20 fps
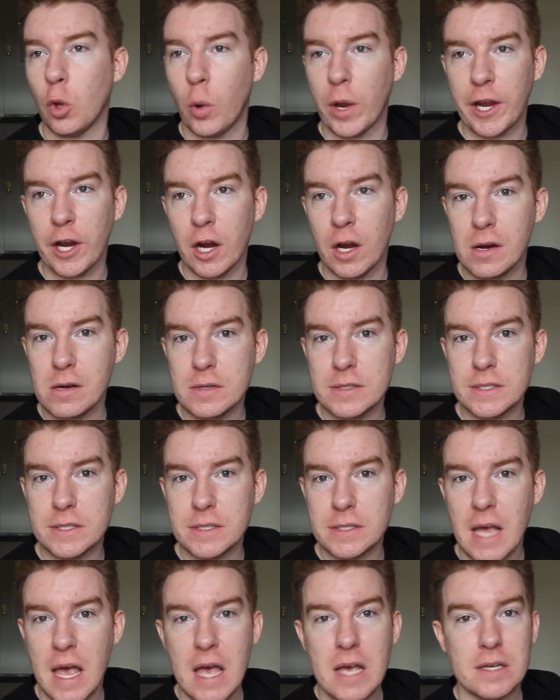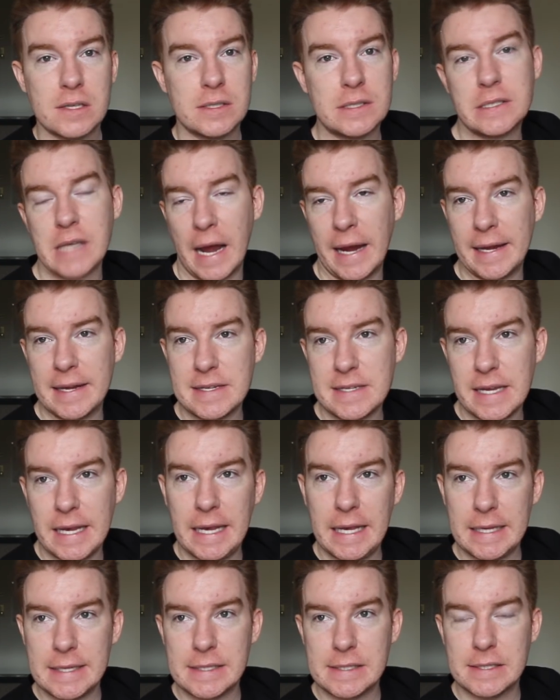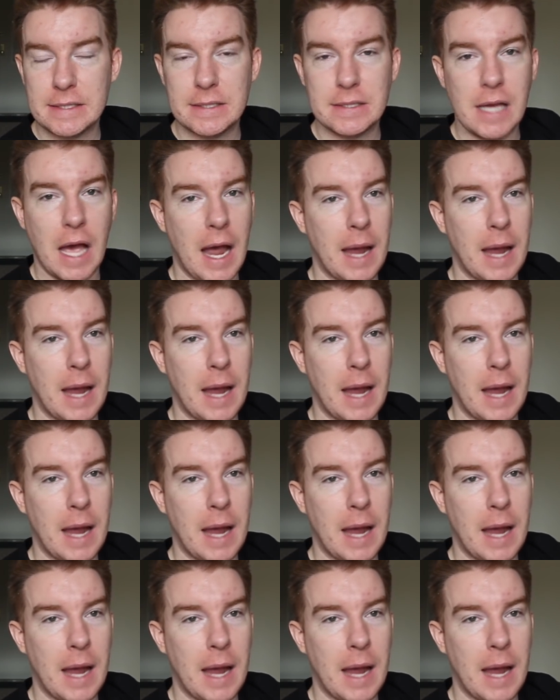lawyers, scientists.